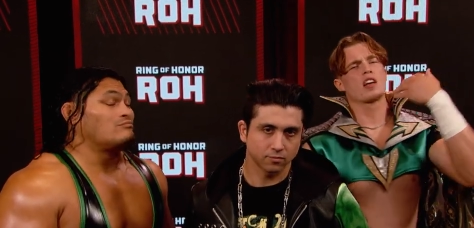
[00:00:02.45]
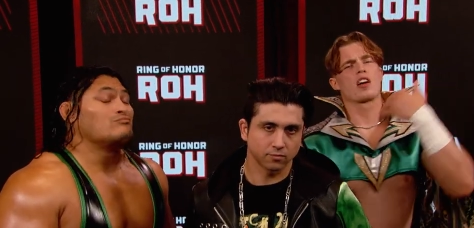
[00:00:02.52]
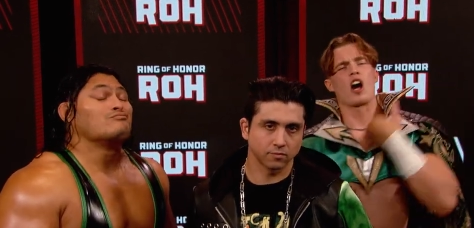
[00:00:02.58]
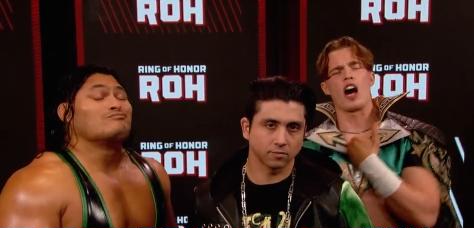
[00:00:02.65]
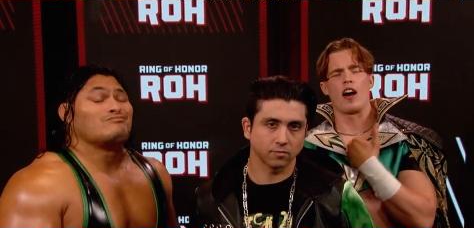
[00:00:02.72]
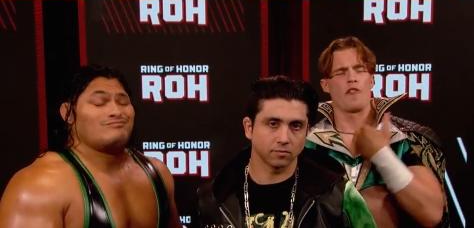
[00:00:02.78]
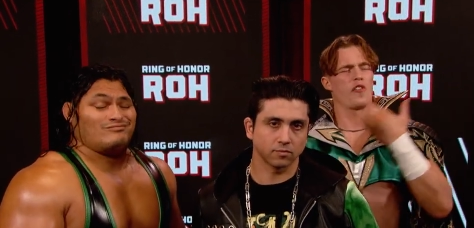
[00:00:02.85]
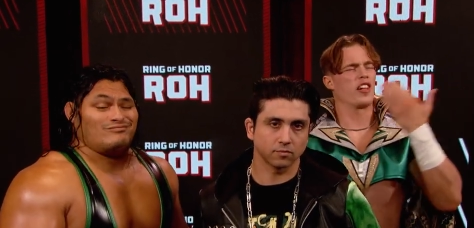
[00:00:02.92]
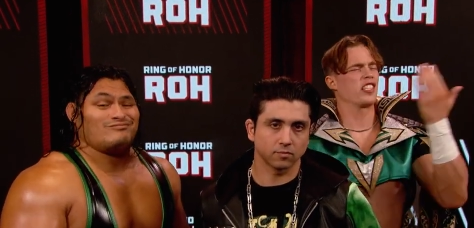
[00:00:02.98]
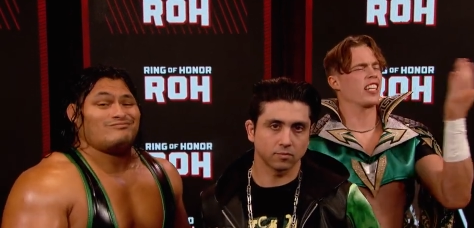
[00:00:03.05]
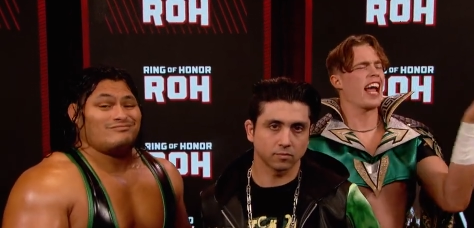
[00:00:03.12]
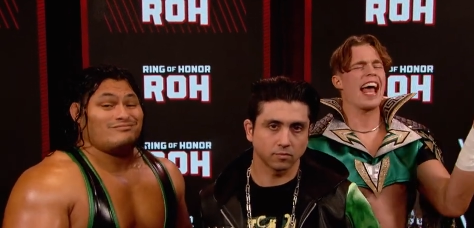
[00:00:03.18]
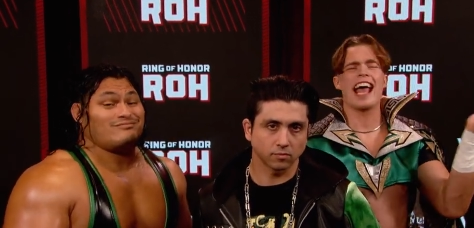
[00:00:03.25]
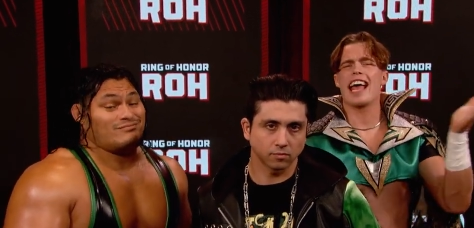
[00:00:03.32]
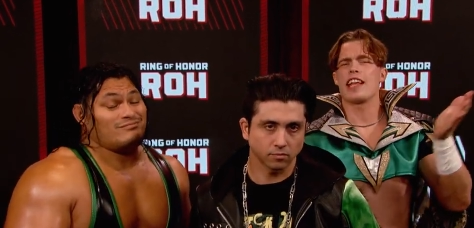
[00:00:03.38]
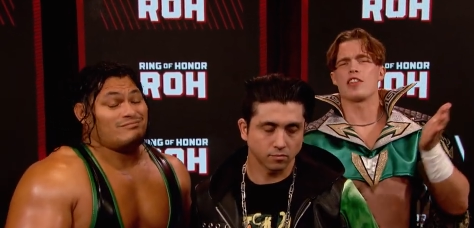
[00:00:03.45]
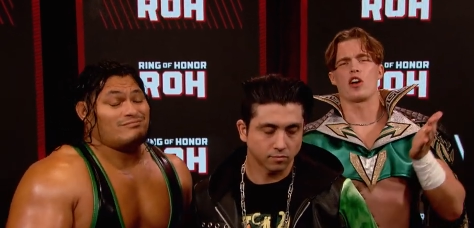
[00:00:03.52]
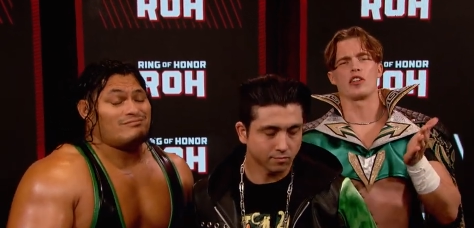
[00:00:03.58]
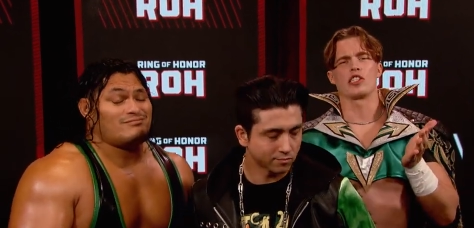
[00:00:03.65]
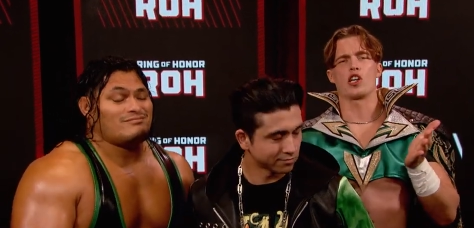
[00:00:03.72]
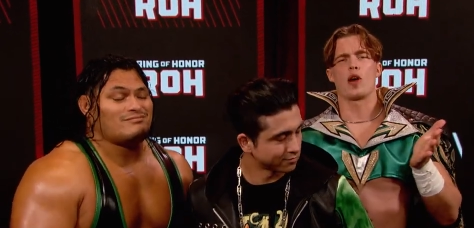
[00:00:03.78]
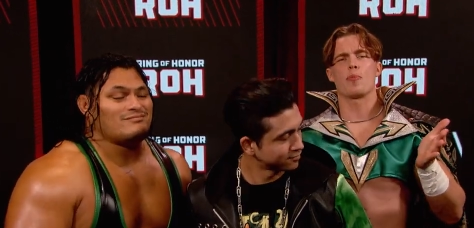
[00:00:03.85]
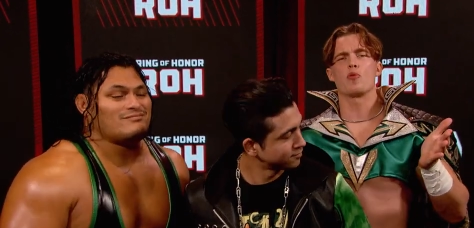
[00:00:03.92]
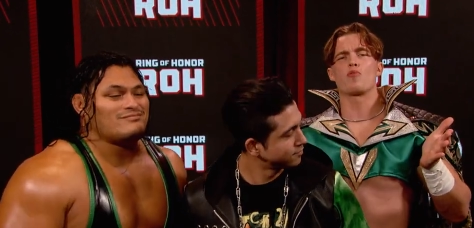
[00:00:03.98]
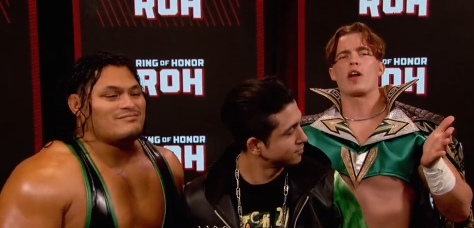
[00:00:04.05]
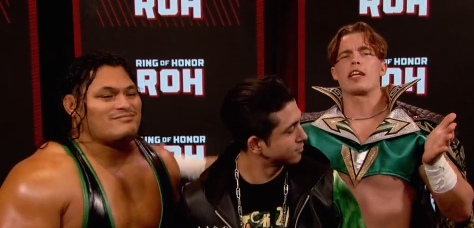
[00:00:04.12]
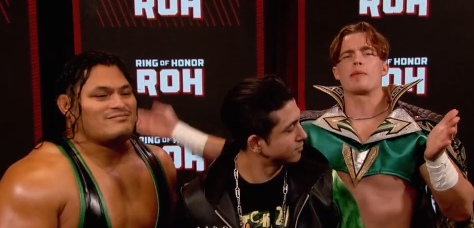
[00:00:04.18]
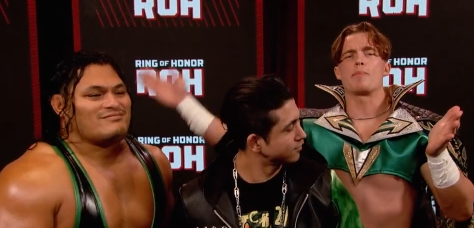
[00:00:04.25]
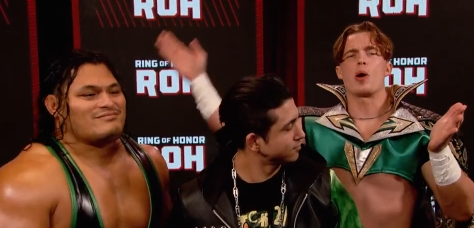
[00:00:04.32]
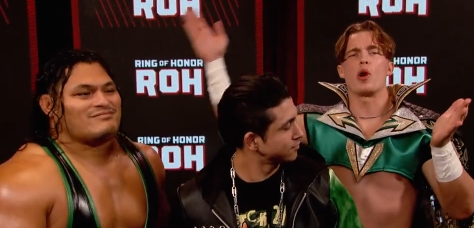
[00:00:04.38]
Speaker 1: Kyle Fletcher and Aussie Open
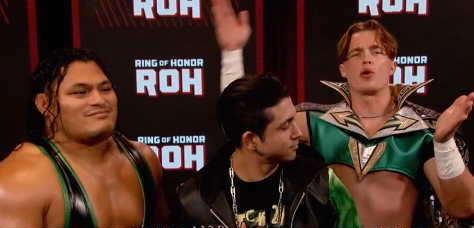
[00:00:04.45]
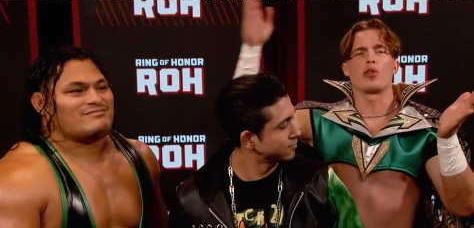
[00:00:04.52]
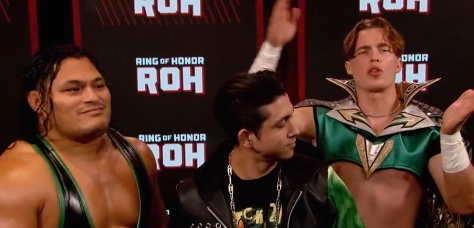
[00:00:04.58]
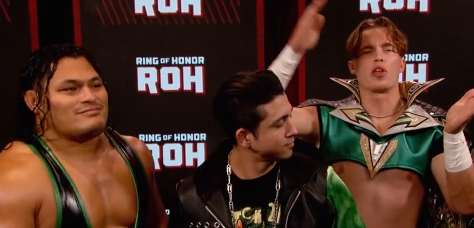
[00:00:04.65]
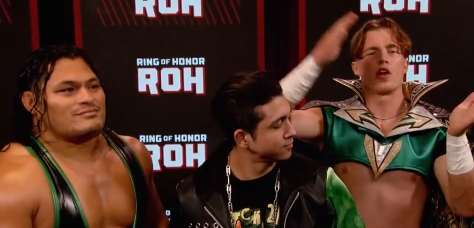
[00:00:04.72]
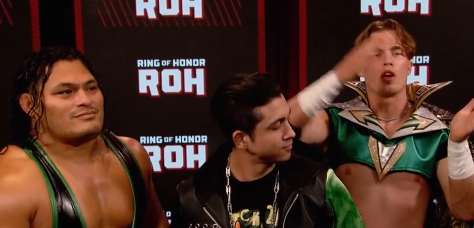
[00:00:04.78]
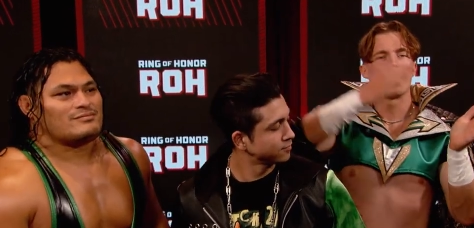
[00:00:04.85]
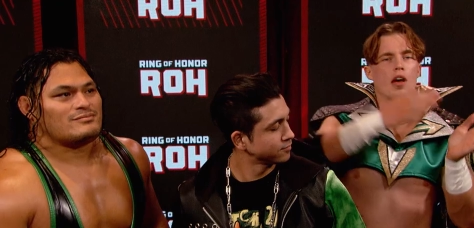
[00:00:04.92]
running both